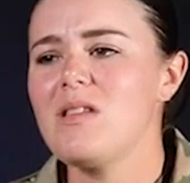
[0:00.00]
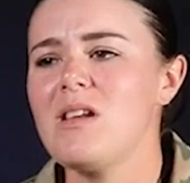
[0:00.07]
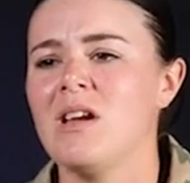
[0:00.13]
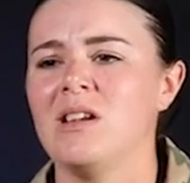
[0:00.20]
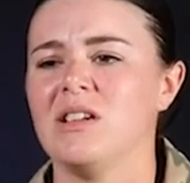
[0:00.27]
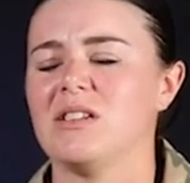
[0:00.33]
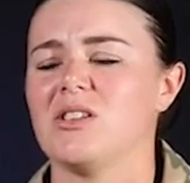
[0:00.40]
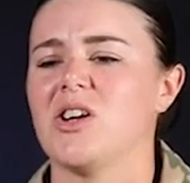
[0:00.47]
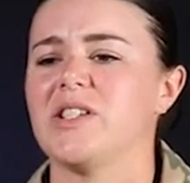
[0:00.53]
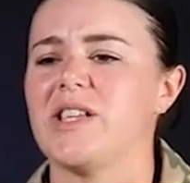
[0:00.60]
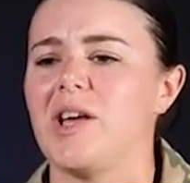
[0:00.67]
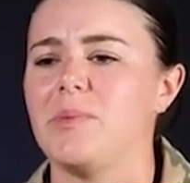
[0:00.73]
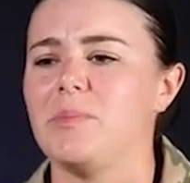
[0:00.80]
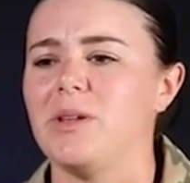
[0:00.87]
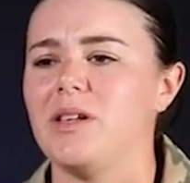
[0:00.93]
And he started
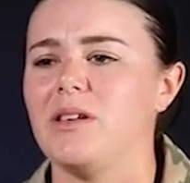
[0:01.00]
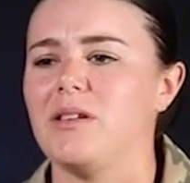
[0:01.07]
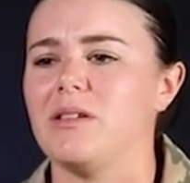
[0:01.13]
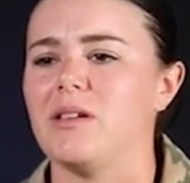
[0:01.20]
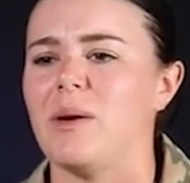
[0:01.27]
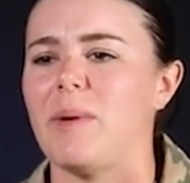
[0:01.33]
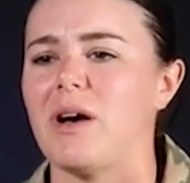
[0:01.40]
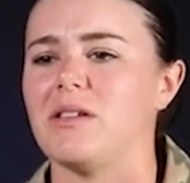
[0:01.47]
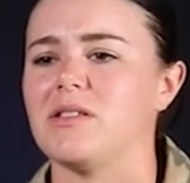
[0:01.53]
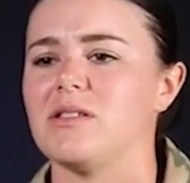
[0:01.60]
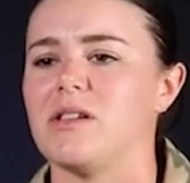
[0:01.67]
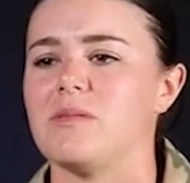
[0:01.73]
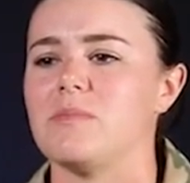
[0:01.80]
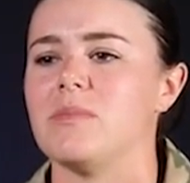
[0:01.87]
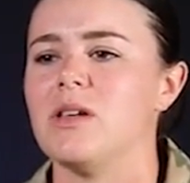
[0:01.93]
telling me about
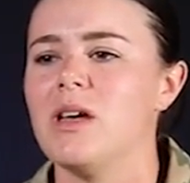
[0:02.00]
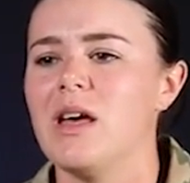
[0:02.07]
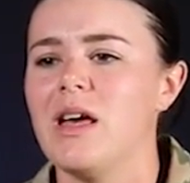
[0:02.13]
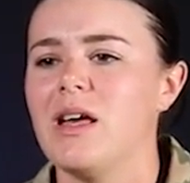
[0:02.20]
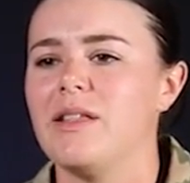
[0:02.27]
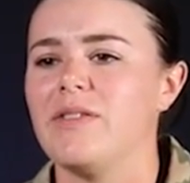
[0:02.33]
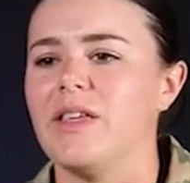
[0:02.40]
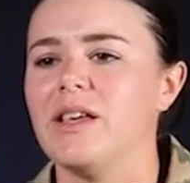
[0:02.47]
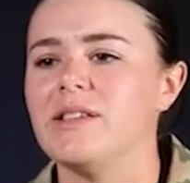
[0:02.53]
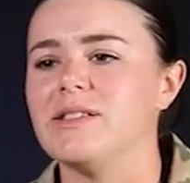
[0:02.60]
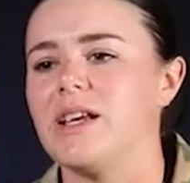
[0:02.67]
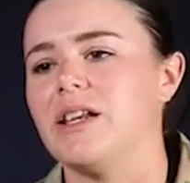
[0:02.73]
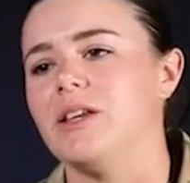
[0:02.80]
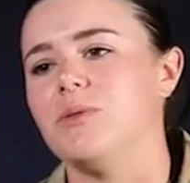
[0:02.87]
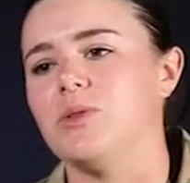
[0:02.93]
some things
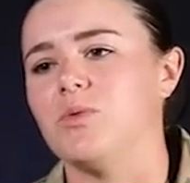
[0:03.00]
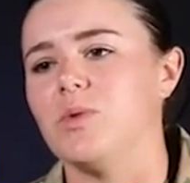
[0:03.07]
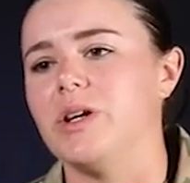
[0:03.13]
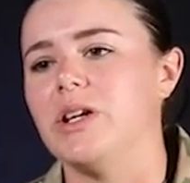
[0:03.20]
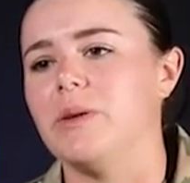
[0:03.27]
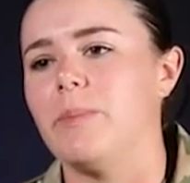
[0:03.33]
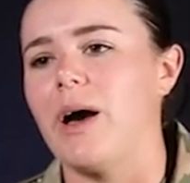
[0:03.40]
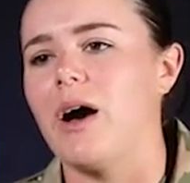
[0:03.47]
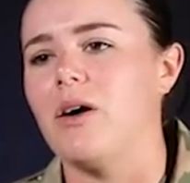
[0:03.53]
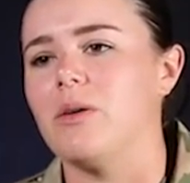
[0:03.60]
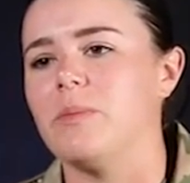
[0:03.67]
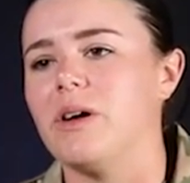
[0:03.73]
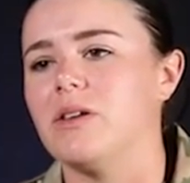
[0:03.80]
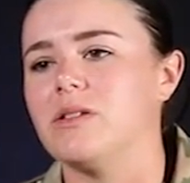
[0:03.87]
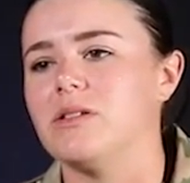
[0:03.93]
that he would read
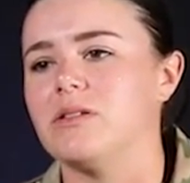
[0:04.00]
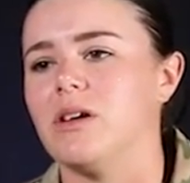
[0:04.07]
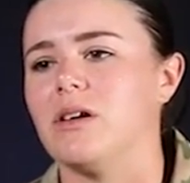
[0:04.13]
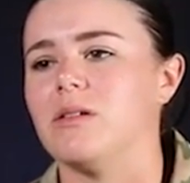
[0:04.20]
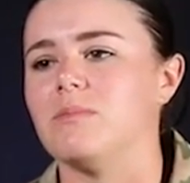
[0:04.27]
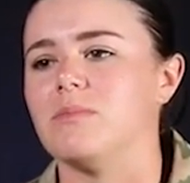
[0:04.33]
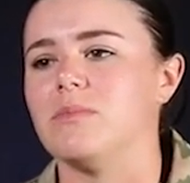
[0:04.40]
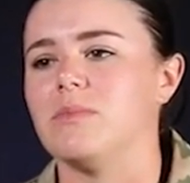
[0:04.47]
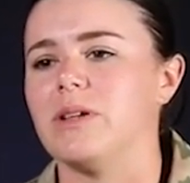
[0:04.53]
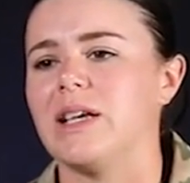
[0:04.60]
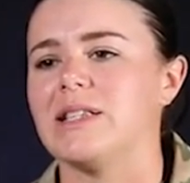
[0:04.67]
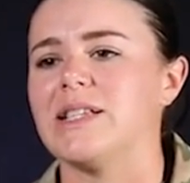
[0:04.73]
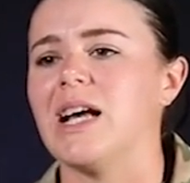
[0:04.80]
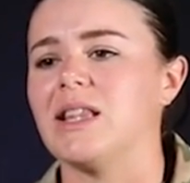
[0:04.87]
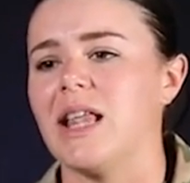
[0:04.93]
about,
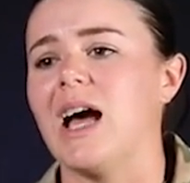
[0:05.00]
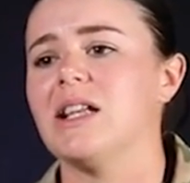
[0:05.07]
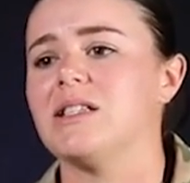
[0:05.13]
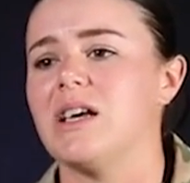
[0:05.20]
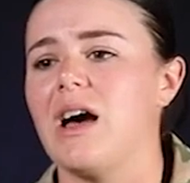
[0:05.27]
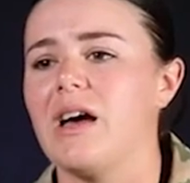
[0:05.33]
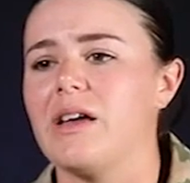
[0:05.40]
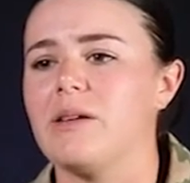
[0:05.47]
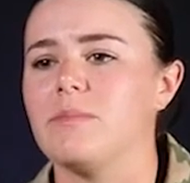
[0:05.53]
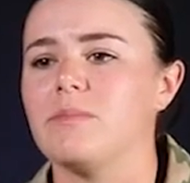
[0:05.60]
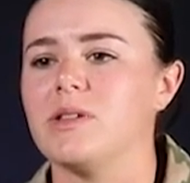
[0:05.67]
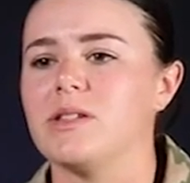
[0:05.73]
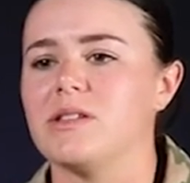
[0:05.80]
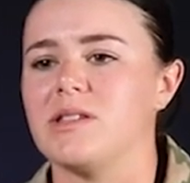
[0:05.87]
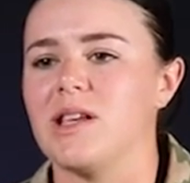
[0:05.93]
because at that time,
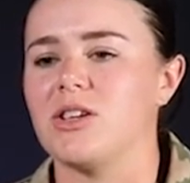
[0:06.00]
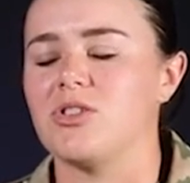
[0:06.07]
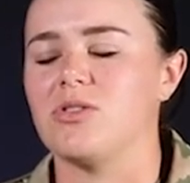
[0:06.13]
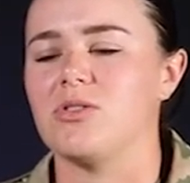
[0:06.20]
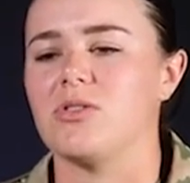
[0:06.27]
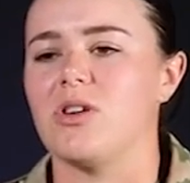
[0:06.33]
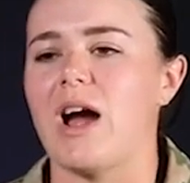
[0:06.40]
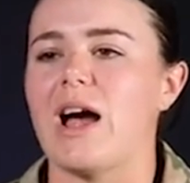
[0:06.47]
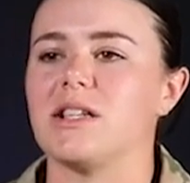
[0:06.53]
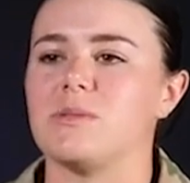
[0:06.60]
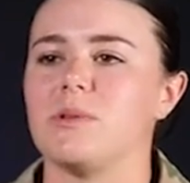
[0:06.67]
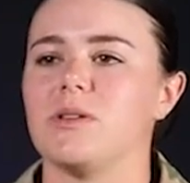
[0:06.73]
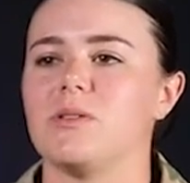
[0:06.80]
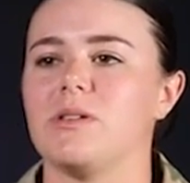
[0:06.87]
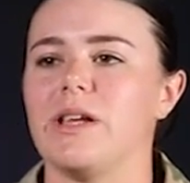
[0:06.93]
sexual
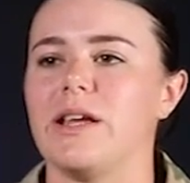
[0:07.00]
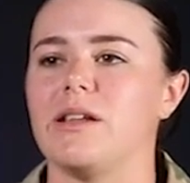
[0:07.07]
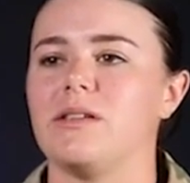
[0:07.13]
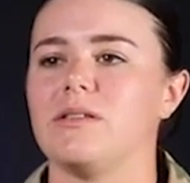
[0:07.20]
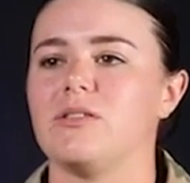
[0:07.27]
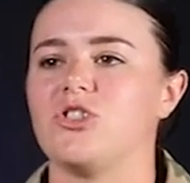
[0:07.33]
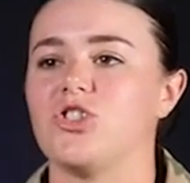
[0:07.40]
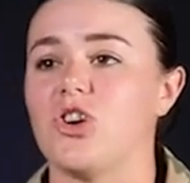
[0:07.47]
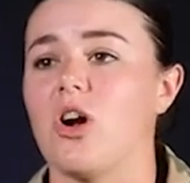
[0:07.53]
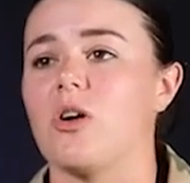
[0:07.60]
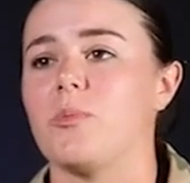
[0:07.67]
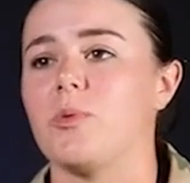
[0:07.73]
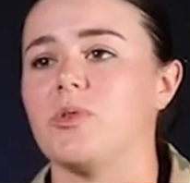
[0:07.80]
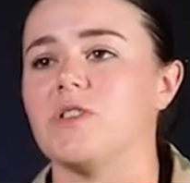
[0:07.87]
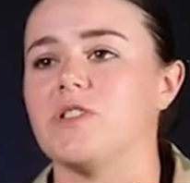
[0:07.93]
harassment in
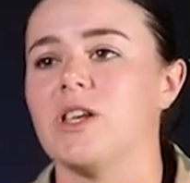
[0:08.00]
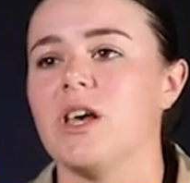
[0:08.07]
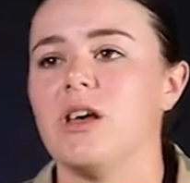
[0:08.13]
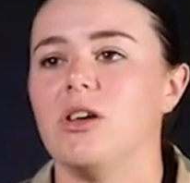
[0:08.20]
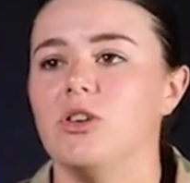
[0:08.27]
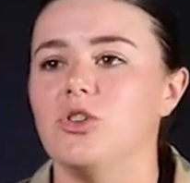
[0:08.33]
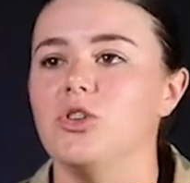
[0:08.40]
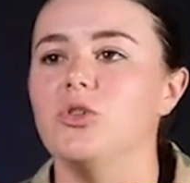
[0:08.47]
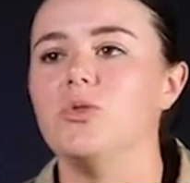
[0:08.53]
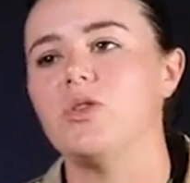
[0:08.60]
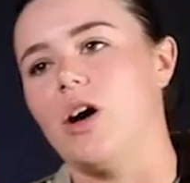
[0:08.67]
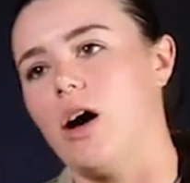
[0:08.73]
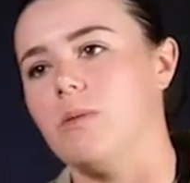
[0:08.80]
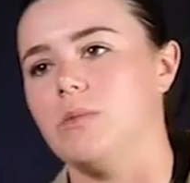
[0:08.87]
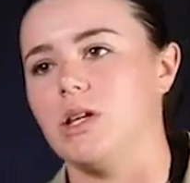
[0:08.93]
SHARP was new
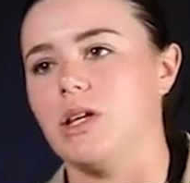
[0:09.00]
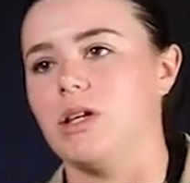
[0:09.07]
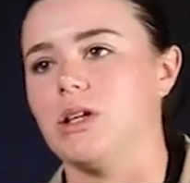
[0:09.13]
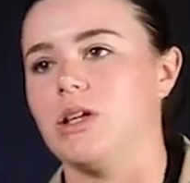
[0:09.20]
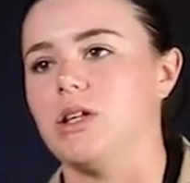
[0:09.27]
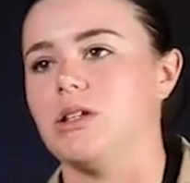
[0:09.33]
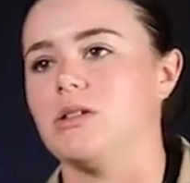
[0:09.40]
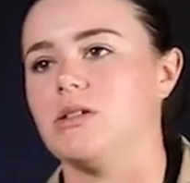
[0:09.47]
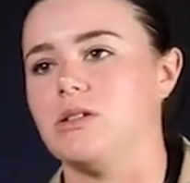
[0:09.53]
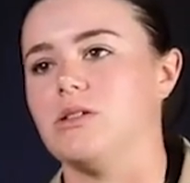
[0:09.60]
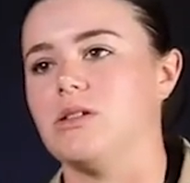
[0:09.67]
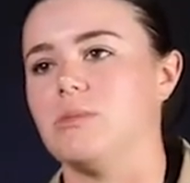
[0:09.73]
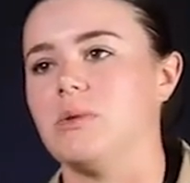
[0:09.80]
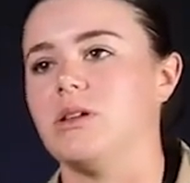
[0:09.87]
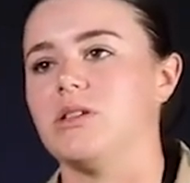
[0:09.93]
coming into
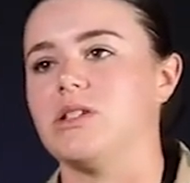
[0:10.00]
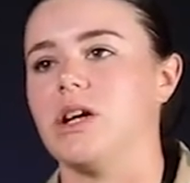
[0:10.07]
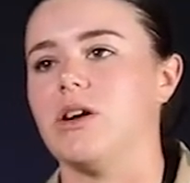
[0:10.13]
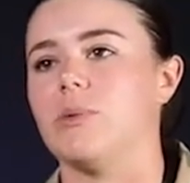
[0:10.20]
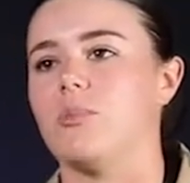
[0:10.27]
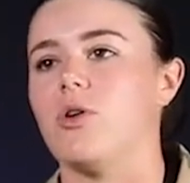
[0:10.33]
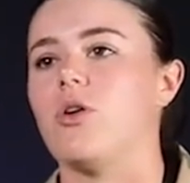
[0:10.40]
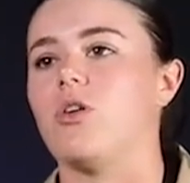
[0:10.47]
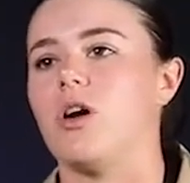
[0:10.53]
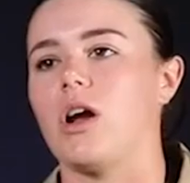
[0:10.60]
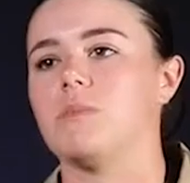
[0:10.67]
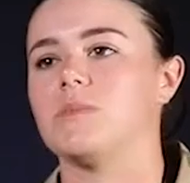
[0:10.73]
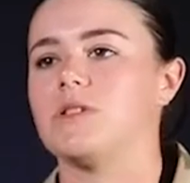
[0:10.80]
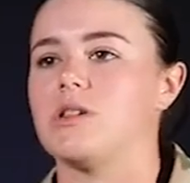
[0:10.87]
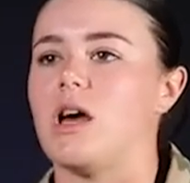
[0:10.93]
the military
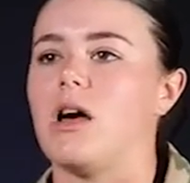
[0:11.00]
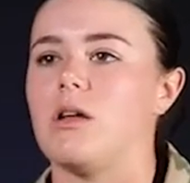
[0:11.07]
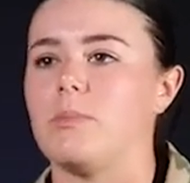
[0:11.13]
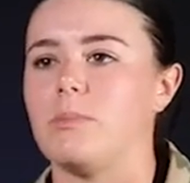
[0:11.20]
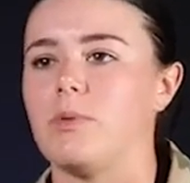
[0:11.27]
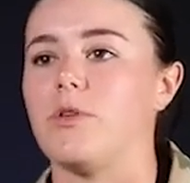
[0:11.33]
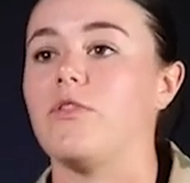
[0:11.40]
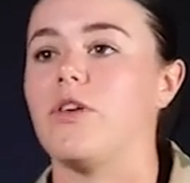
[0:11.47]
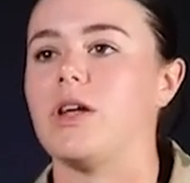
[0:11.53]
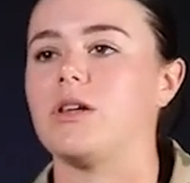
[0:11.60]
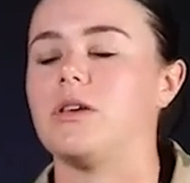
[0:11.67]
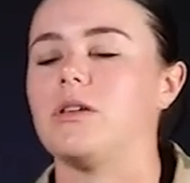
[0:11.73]
programs to help prevent